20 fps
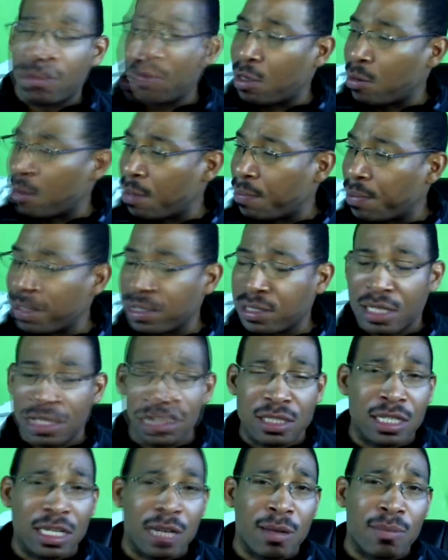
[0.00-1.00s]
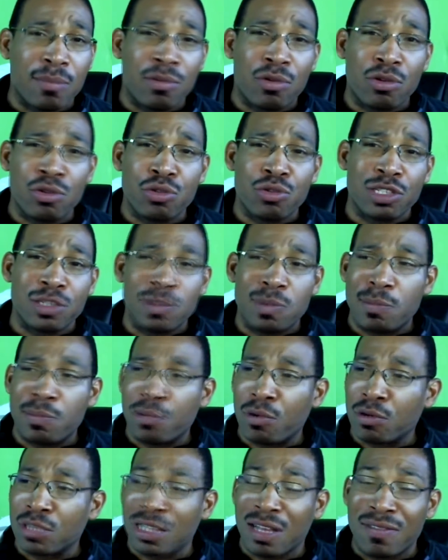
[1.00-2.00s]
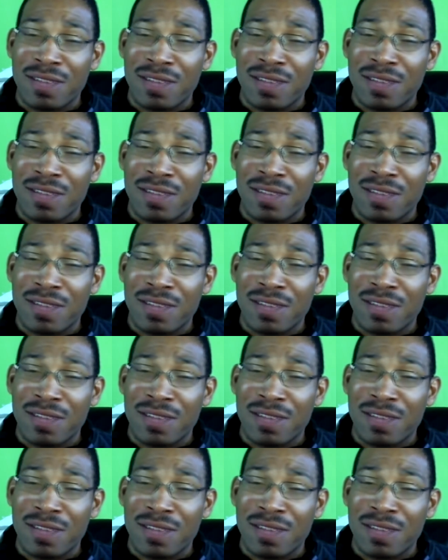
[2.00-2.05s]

on my PlayStation and get more U S B ports.